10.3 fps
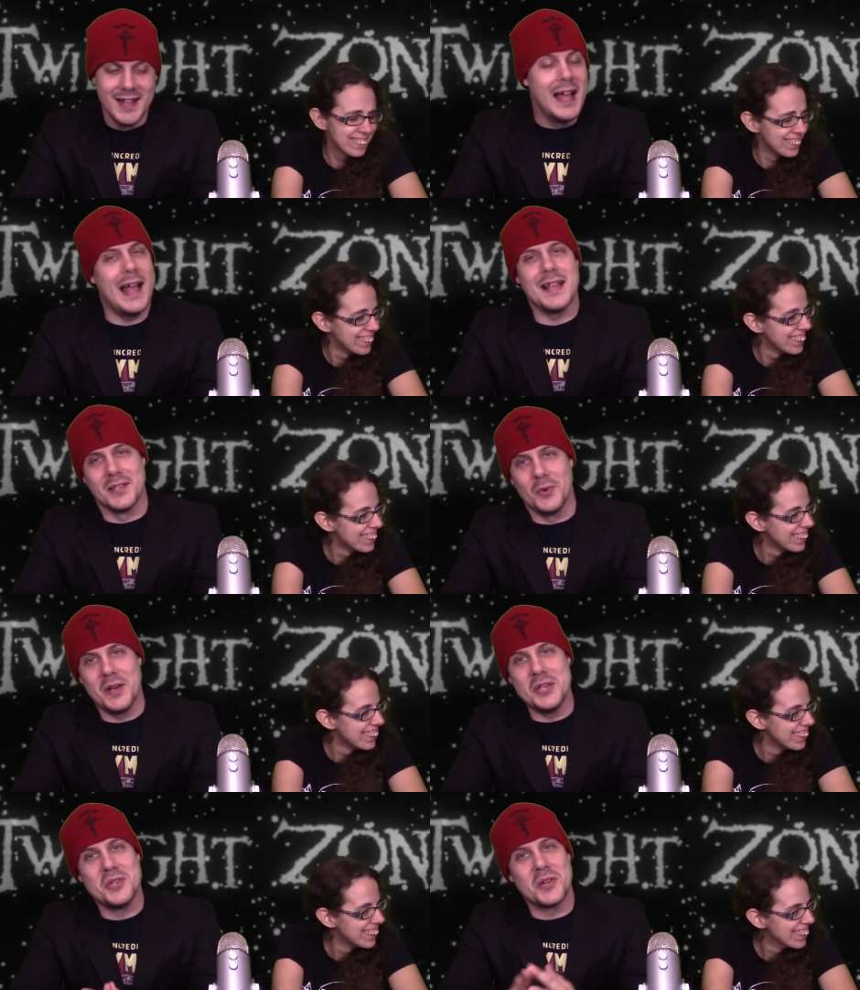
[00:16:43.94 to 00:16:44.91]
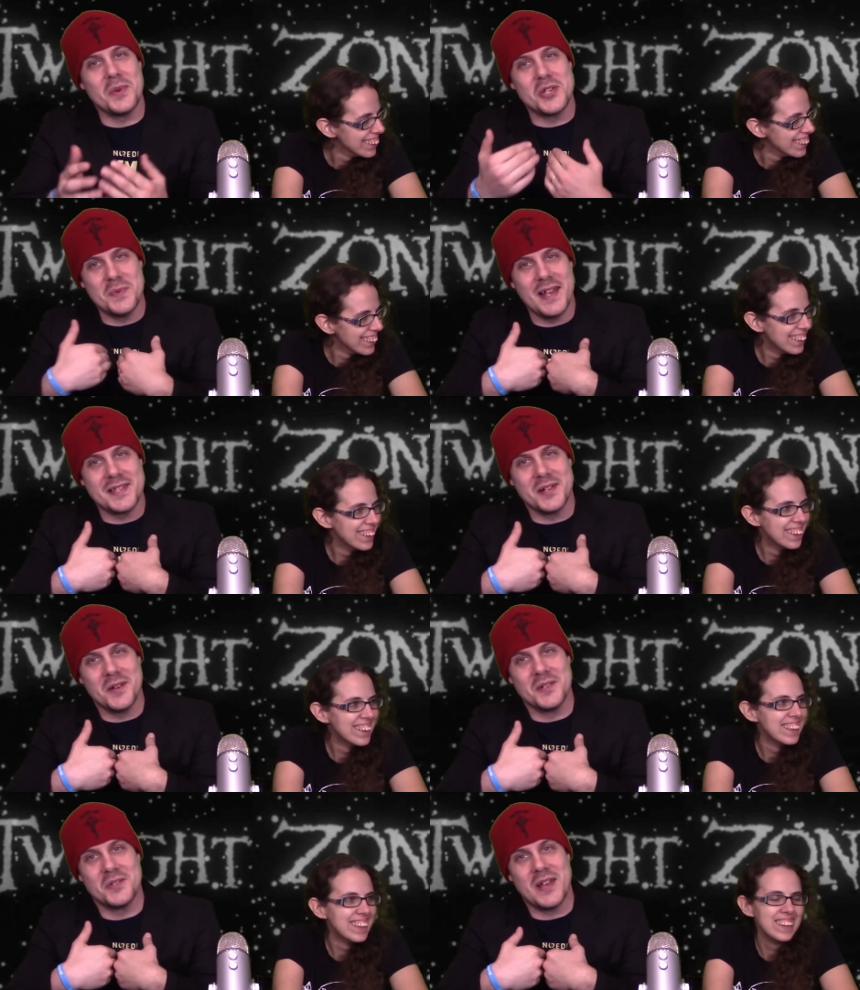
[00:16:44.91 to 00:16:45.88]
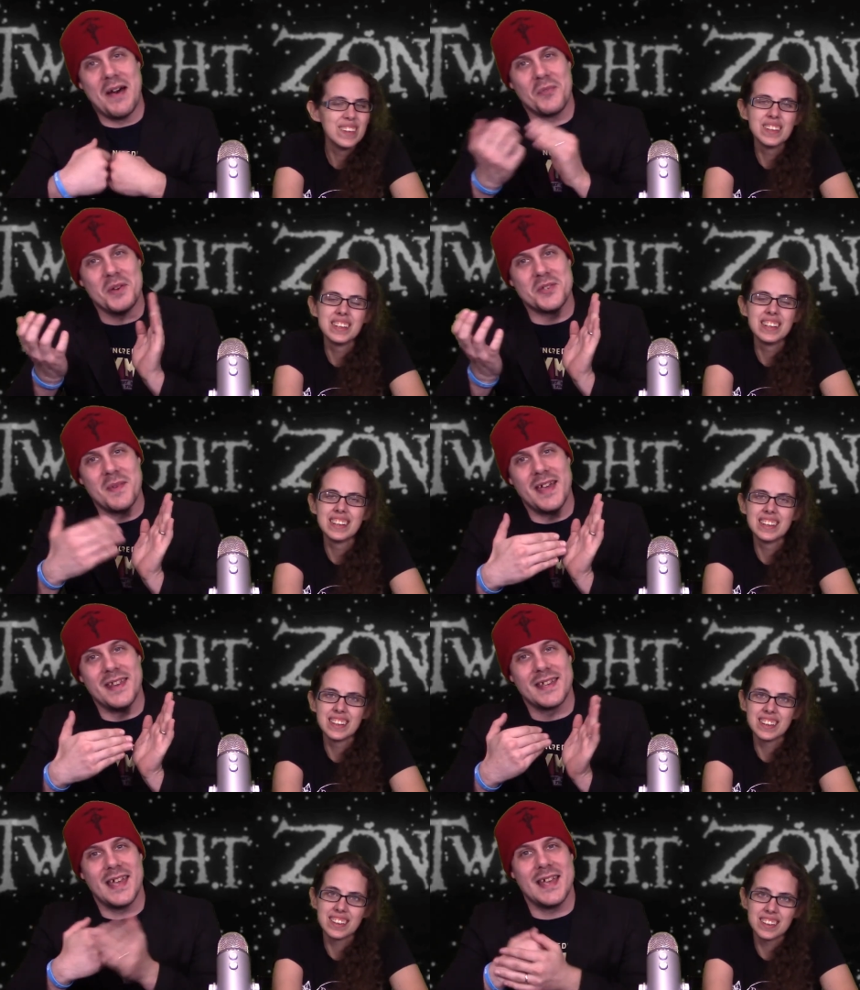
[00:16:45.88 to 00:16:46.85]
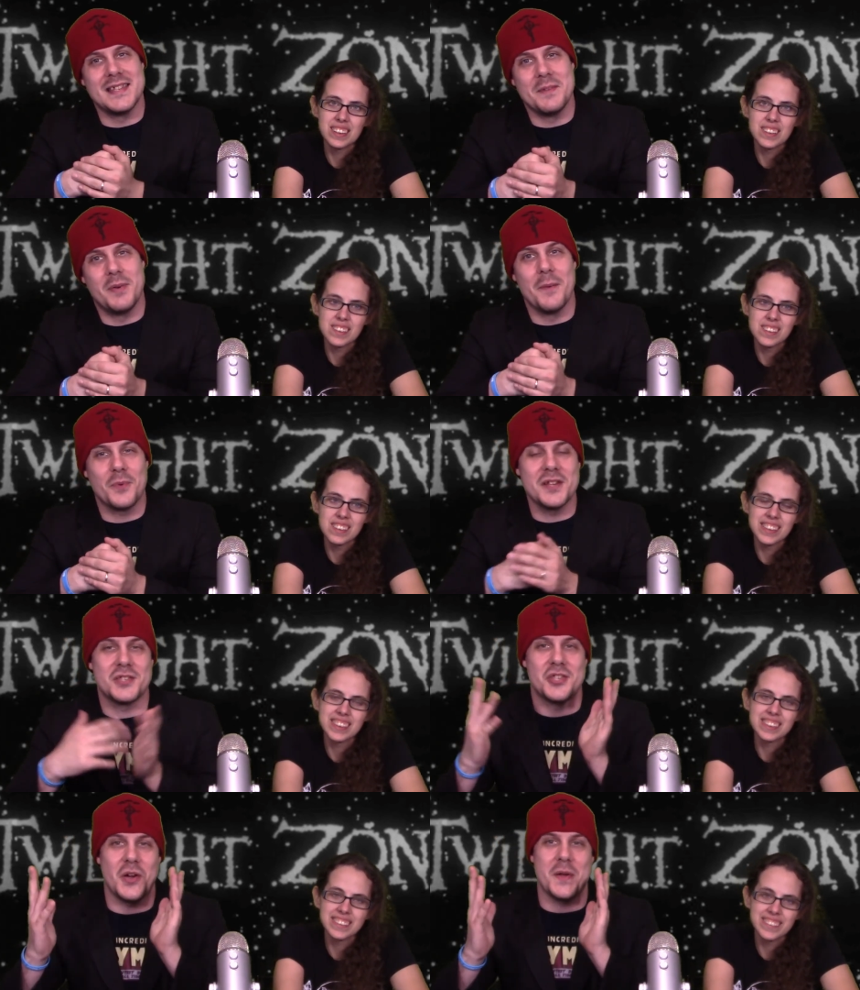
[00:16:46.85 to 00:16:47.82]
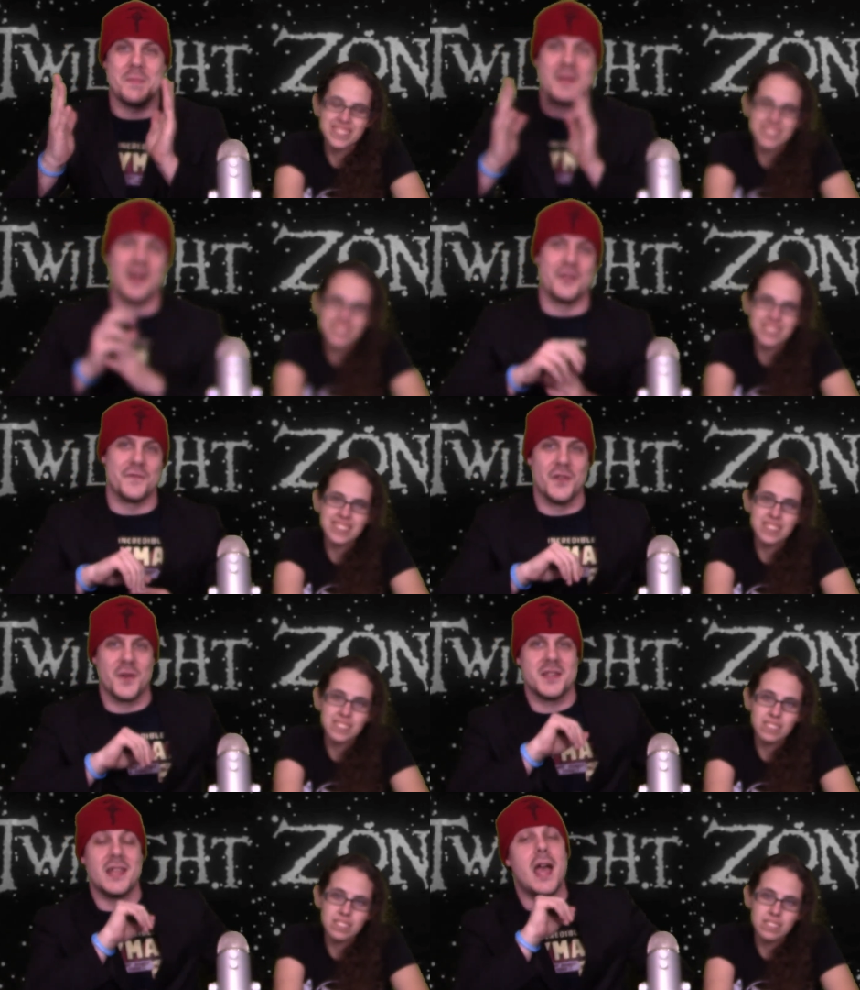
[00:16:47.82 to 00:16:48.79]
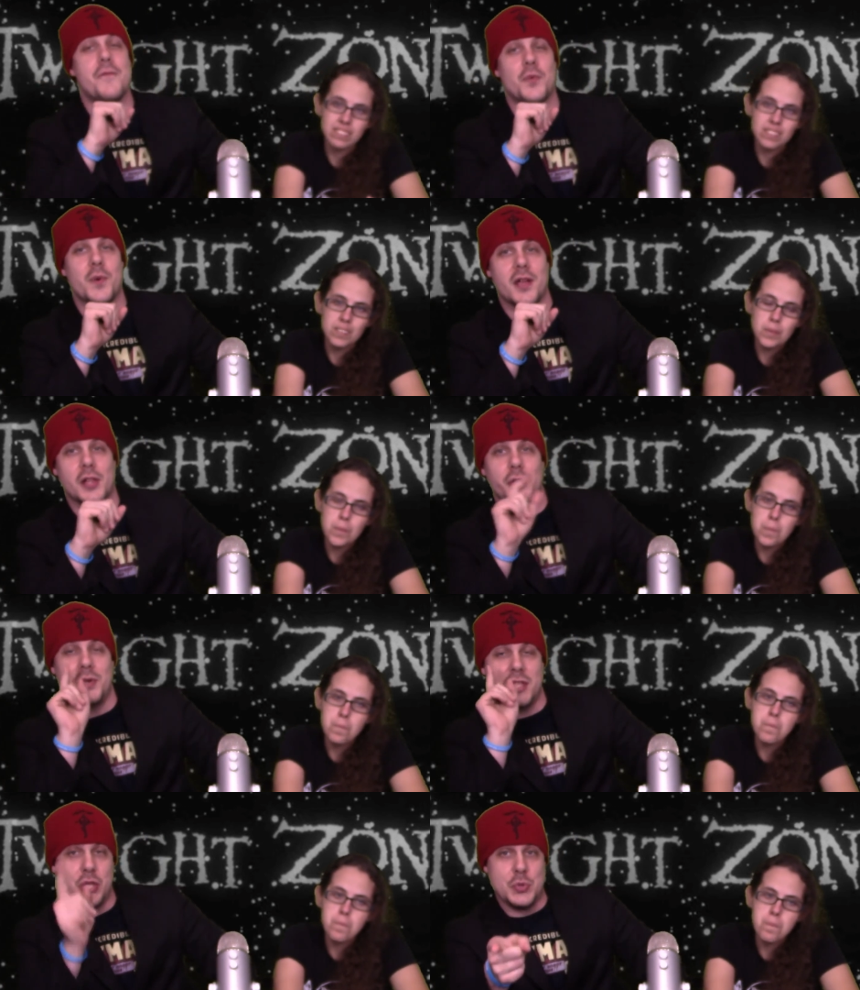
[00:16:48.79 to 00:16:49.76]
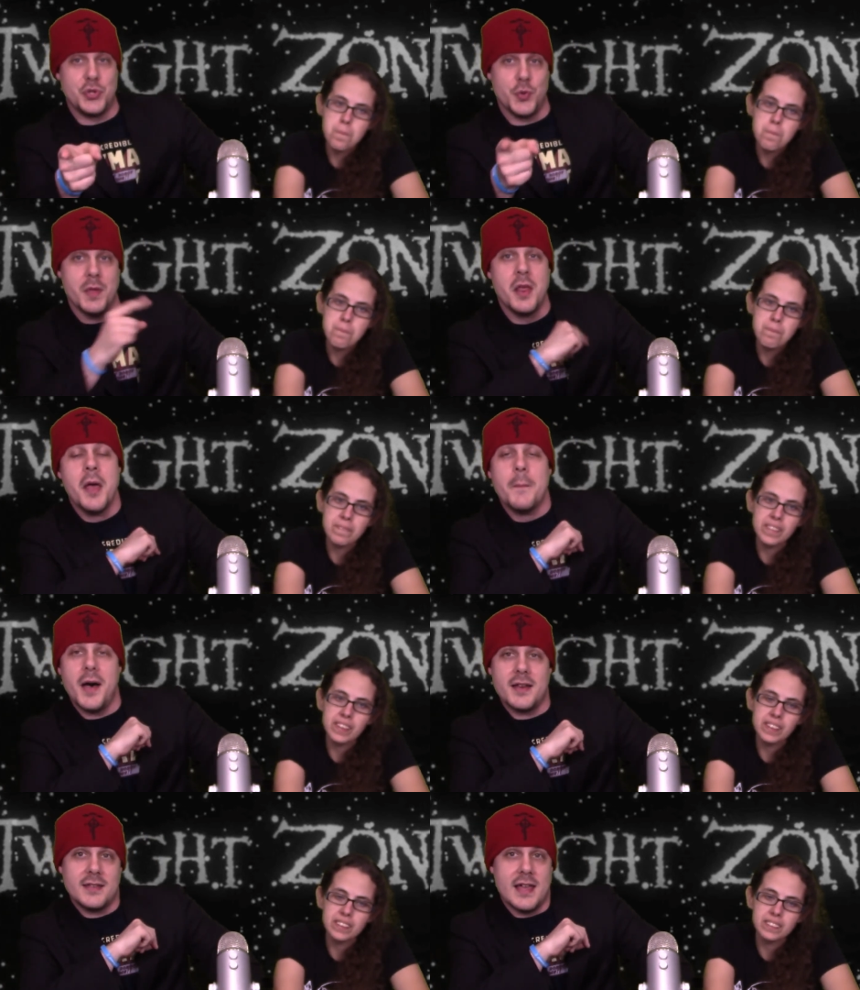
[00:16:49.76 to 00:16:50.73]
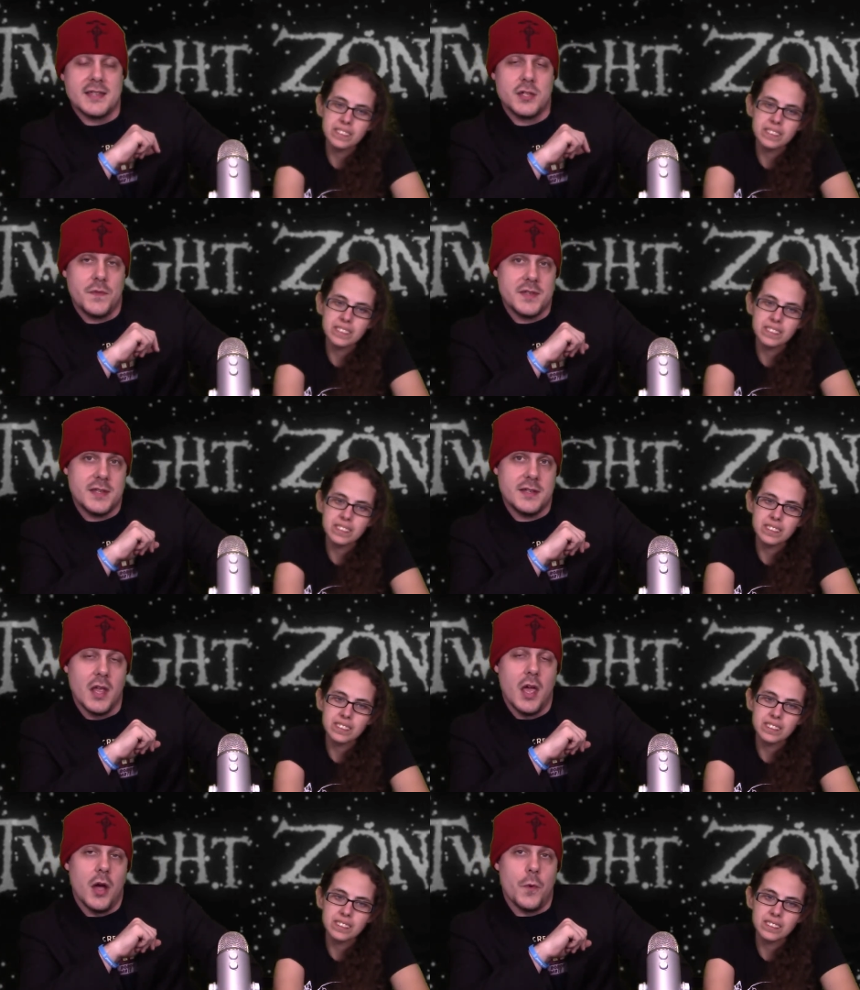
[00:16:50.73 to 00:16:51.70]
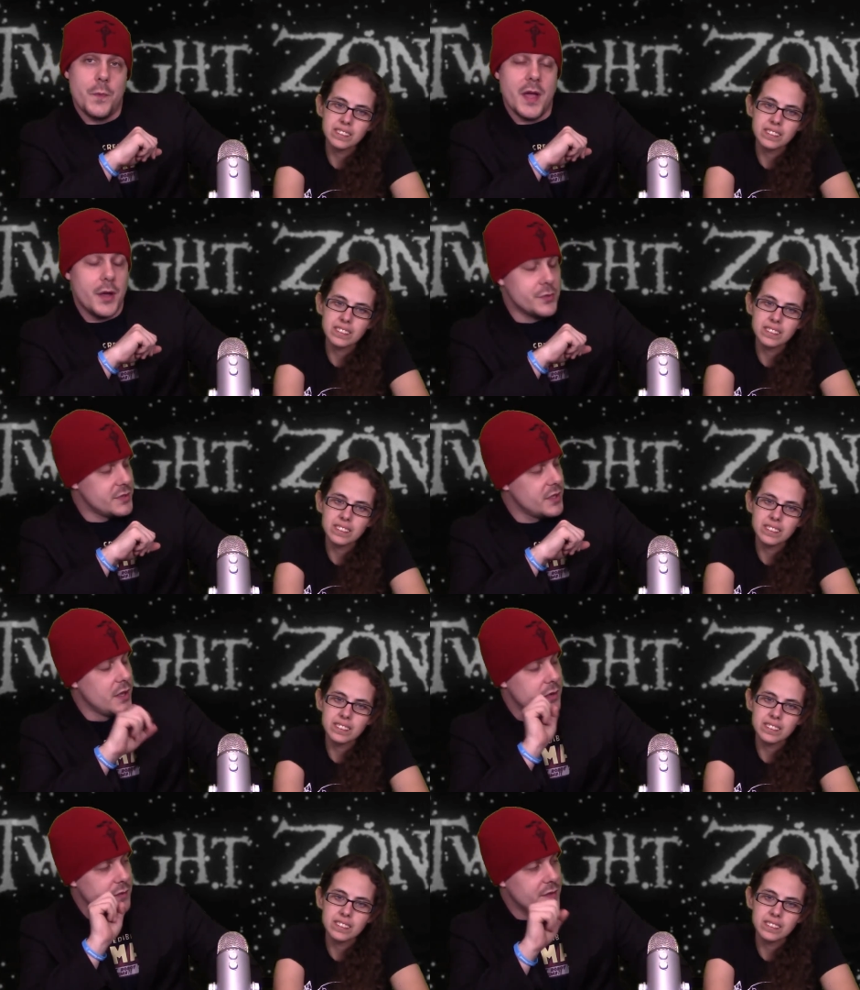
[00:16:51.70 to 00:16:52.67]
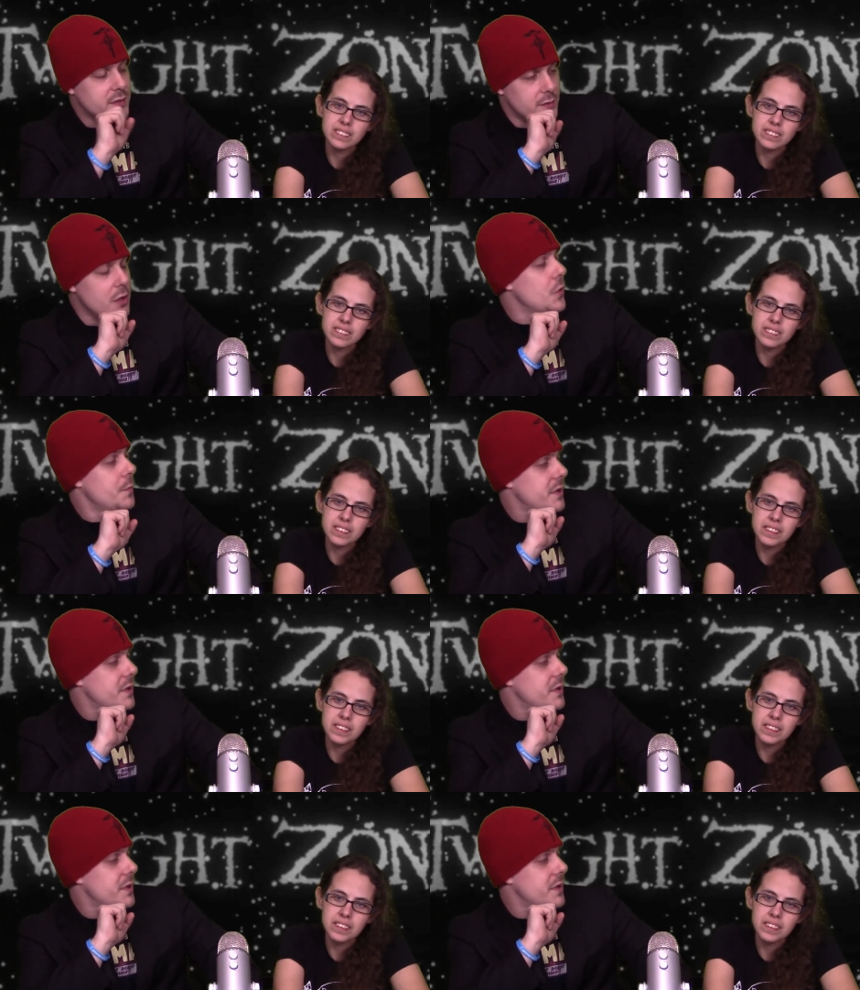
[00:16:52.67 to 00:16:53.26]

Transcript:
Speaker 1: As always, you can reach me at Stars on Child, reach Amanda at KZ Pup, reach Joe at Beyond Our Focus, everywhere, including YouTube, podcast services around the globe.